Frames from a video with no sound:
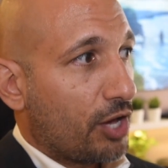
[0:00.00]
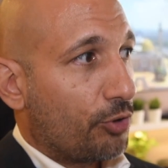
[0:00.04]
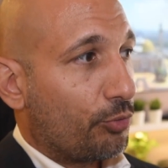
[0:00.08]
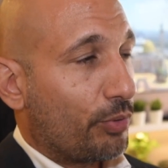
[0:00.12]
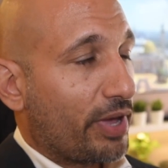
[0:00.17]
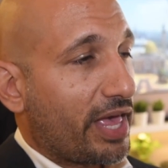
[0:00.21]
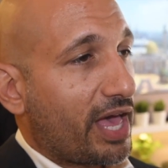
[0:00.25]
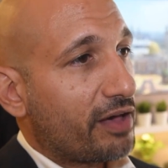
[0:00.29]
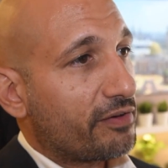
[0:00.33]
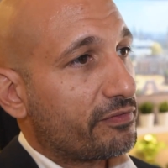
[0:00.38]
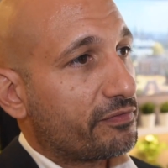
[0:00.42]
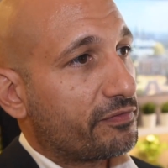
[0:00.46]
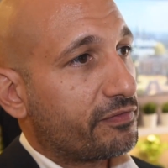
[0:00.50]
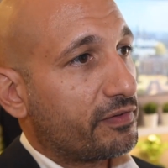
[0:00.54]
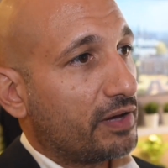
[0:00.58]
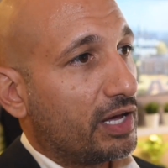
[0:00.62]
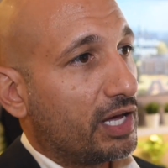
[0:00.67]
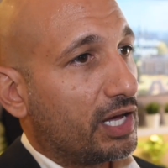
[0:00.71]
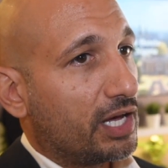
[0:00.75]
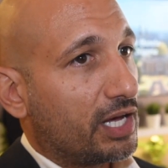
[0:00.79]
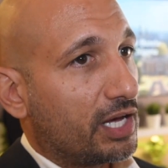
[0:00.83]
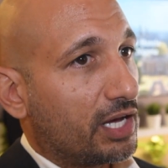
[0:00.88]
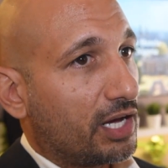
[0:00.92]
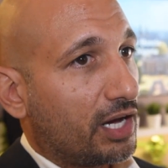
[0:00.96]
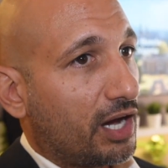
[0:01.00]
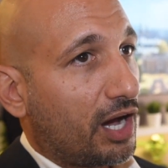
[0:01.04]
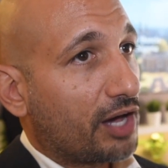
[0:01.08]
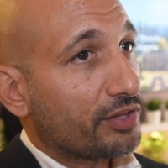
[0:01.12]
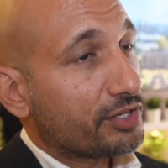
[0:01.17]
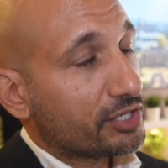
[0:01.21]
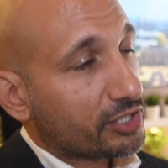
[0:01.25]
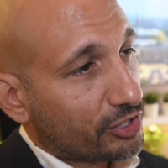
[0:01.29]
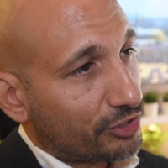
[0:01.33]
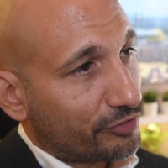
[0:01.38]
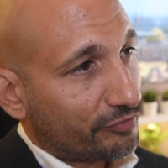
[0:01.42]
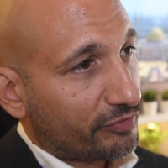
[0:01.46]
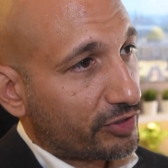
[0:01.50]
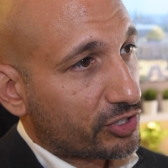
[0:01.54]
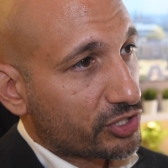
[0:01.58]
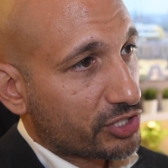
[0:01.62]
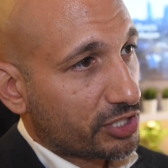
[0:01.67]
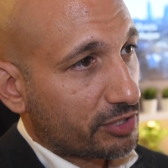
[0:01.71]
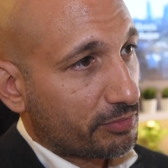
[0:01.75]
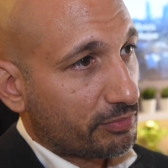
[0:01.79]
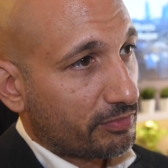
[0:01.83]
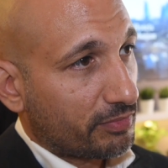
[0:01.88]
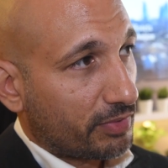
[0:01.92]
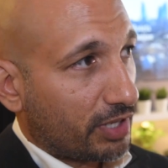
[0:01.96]
We have other
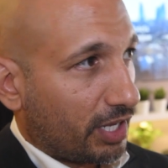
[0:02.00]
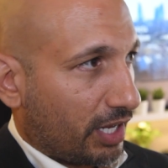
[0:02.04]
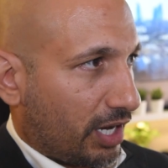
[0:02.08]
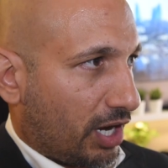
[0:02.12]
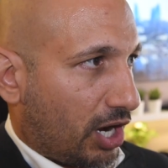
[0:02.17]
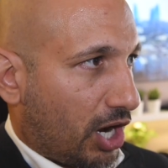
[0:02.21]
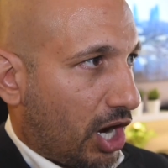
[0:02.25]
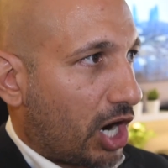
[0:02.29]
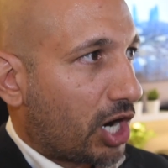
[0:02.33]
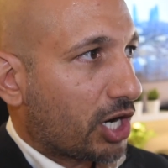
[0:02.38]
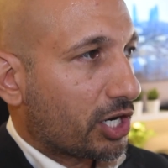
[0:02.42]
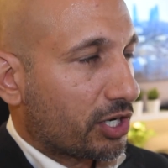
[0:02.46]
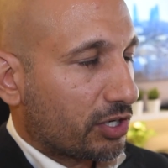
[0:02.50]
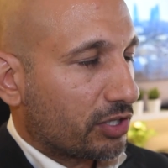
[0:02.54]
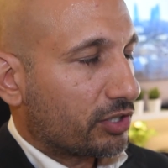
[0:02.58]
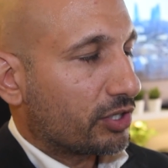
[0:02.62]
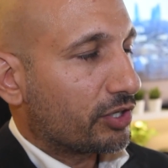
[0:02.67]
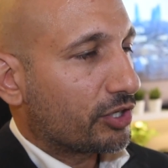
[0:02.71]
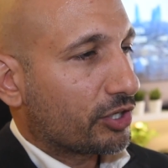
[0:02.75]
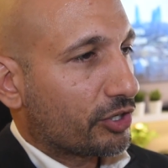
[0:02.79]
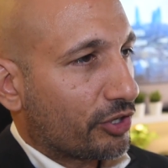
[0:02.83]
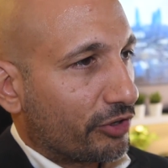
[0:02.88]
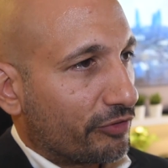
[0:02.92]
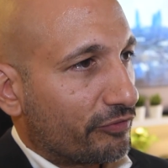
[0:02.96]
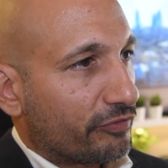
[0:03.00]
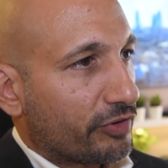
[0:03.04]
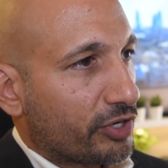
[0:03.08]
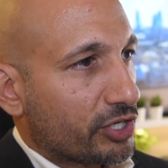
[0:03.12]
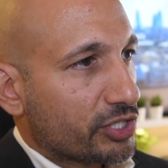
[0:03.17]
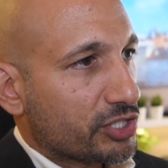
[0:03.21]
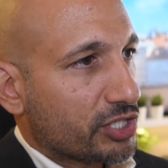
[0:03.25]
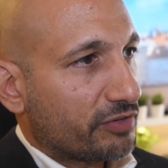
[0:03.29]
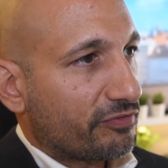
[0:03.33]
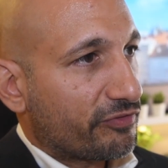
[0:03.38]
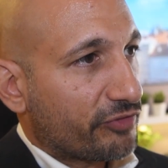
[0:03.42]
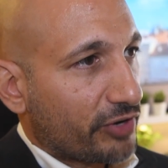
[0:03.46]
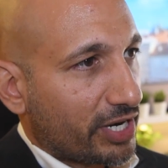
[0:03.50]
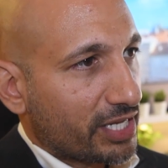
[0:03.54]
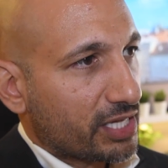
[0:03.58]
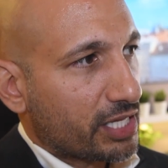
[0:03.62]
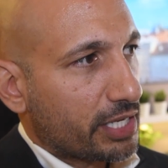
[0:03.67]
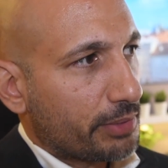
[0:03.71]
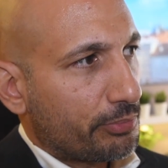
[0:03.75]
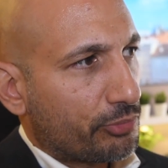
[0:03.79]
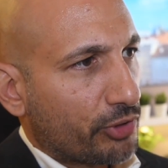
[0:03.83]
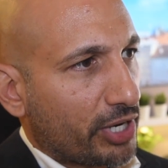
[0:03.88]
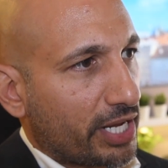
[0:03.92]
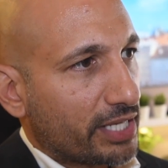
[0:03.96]

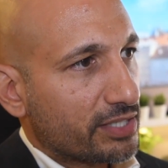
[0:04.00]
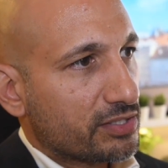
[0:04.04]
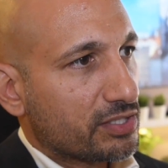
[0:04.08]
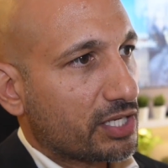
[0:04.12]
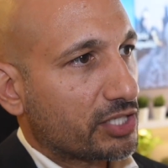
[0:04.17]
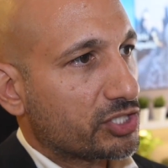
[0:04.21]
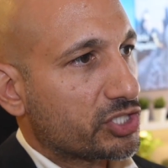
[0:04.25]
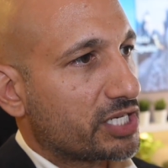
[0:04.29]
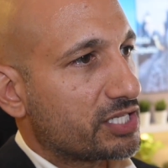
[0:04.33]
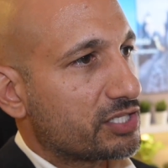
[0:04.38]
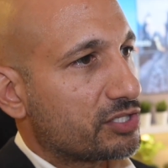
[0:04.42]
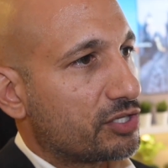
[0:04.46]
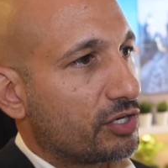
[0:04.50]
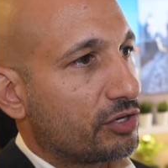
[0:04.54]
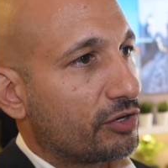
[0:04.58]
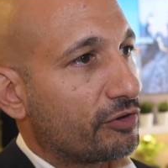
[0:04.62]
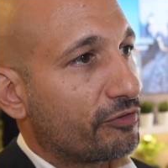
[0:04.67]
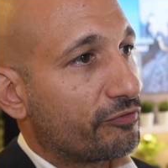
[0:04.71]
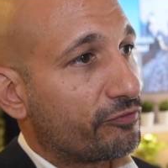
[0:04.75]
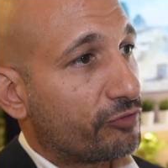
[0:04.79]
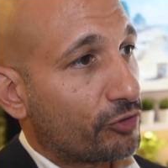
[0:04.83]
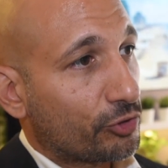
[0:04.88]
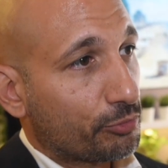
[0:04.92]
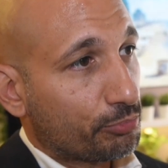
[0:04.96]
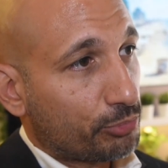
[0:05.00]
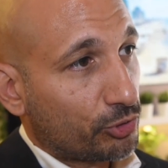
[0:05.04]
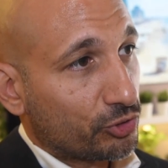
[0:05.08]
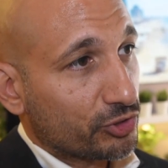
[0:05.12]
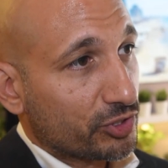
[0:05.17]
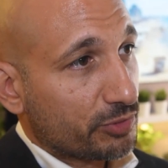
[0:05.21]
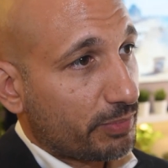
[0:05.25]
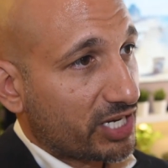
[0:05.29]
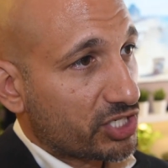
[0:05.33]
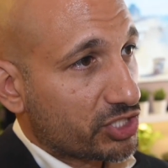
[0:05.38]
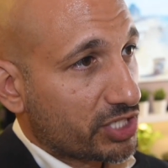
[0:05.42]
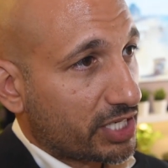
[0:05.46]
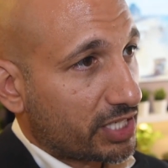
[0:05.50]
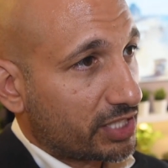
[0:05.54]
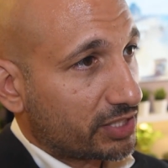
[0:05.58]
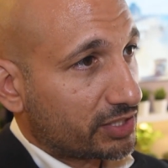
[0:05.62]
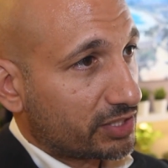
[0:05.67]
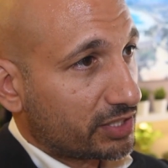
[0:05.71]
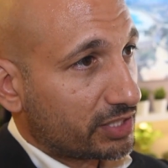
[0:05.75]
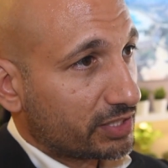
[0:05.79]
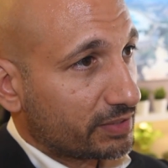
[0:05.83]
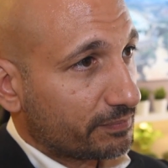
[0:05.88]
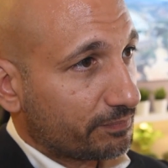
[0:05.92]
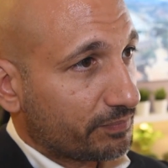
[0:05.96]
conversion-friendly brands such as the Four Points by
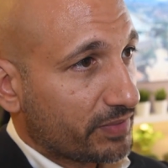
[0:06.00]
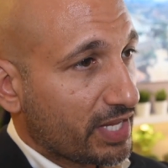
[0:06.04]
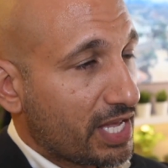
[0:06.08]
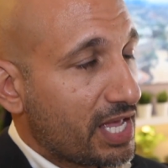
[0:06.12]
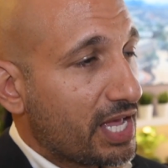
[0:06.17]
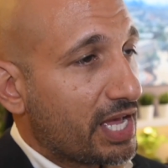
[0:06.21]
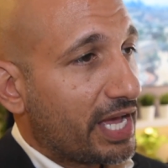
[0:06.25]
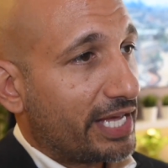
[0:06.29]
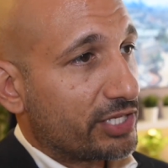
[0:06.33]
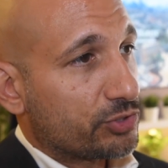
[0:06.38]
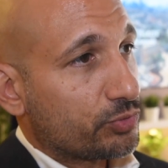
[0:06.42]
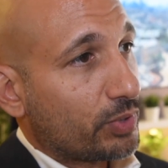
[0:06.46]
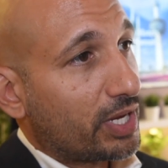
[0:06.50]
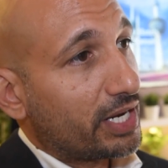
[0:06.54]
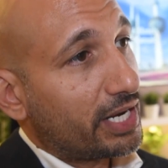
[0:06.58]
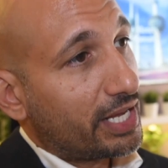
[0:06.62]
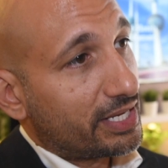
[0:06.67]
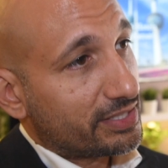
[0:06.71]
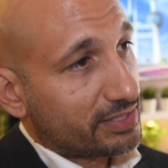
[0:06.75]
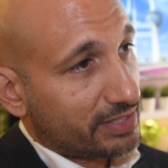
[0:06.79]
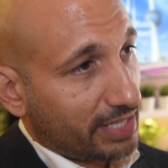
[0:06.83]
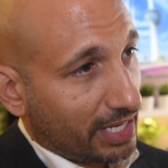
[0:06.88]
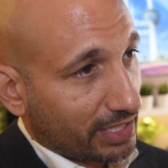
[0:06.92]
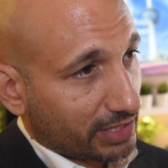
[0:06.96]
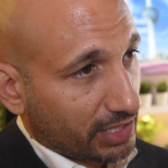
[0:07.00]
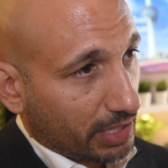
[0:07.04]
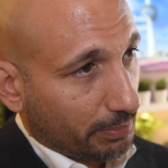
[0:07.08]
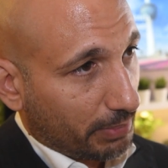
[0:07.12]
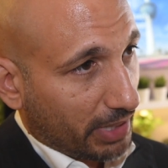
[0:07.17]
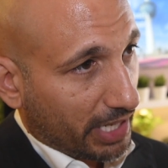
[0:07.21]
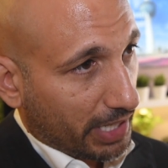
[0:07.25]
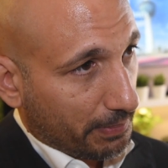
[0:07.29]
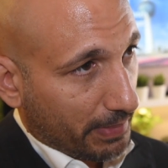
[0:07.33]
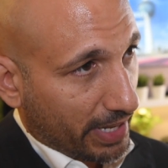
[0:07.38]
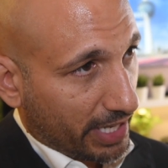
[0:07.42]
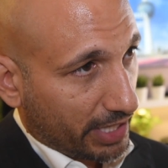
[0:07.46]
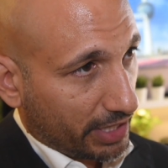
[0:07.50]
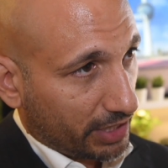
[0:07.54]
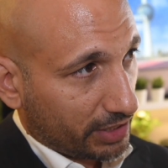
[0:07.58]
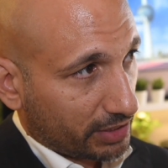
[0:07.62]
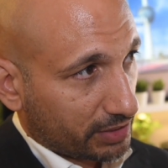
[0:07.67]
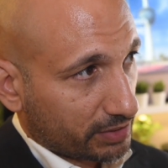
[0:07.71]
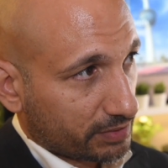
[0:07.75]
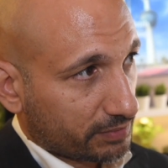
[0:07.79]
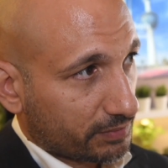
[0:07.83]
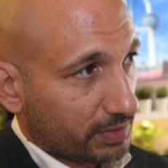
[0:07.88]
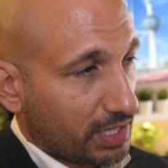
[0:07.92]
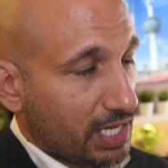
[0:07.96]
Sheraton, as well as Delta by
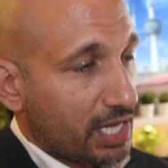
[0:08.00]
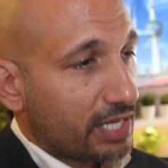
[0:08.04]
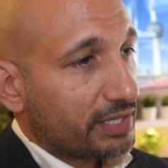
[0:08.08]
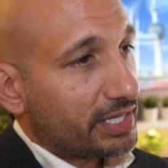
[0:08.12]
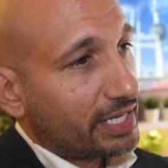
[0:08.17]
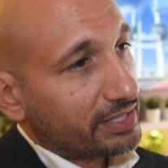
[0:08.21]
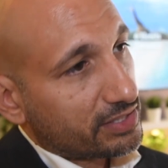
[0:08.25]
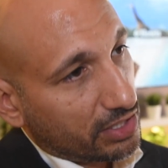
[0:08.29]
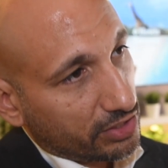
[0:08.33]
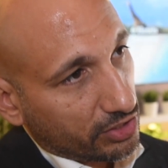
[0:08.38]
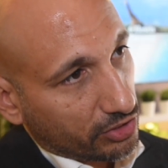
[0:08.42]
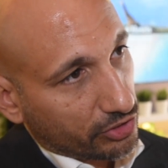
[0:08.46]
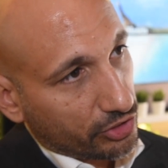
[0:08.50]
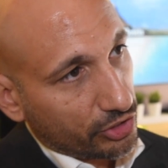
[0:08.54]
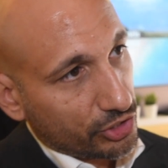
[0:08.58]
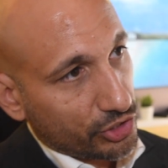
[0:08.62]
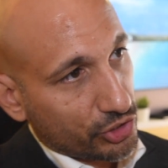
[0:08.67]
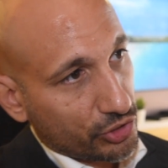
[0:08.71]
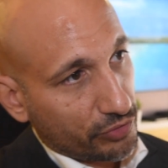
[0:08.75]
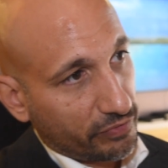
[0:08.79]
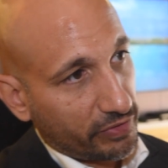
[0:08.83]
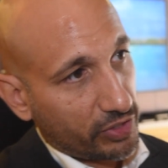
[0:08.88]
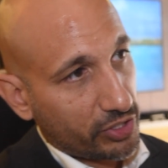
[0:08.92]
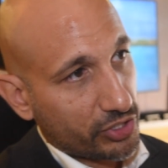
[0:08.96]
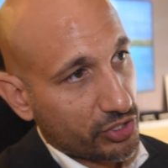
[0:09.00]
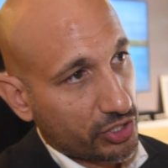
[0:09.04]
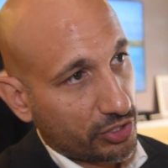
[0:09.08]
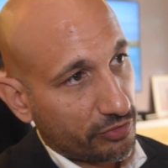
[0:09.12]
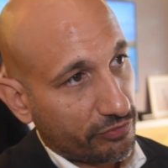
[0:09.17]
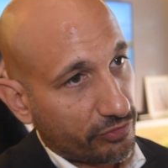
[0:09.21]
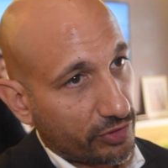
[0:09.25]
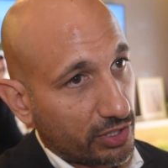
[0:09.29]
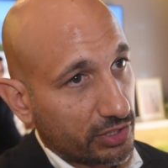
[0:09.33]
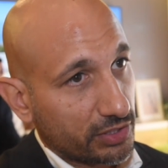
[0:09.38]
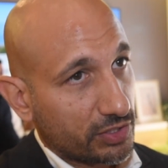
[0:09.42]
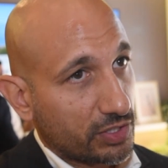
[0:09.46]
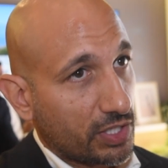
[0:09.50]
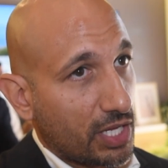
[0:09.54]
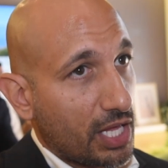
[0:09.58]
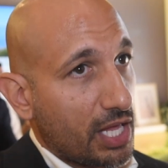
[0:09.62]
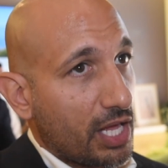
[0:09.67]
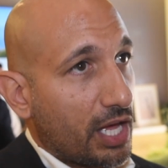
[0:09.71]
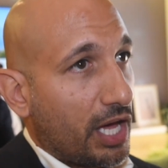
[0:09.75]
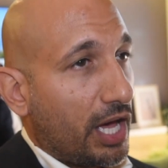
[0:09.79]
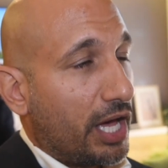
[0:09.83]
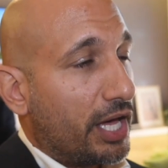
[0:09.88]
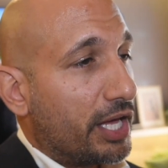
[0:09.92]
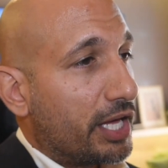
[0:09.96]
Marriott. That's on the conversion front.
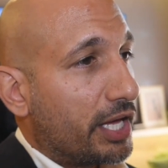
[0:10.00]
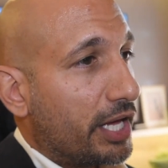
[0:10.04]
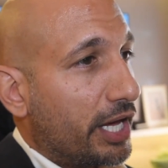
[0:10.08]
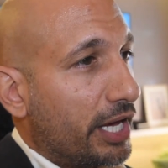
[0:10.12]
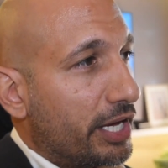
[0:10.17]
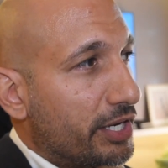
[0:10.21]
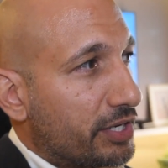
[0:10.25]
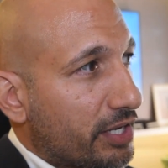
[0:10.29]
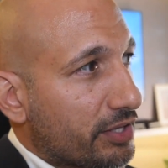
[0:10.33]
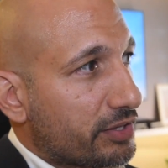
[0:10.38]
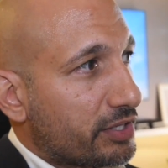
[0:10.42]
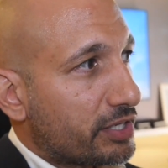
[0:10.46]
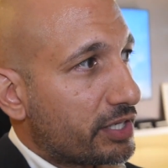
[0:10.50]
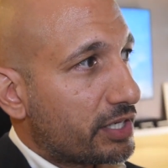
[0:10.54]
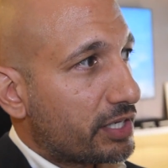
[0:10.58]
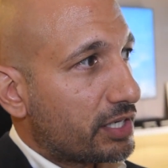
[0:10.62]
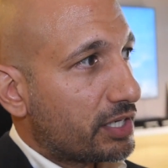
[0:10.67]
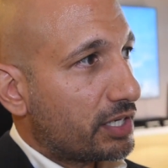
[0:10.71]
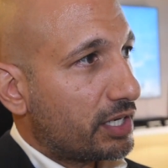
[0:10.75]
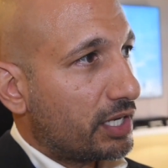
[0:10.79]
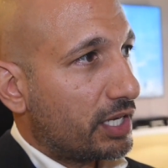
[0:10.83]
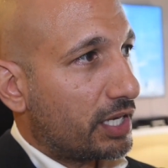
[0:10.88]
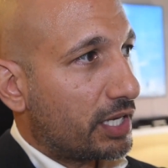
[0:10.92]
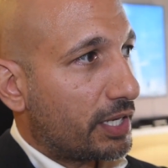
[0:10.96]
Another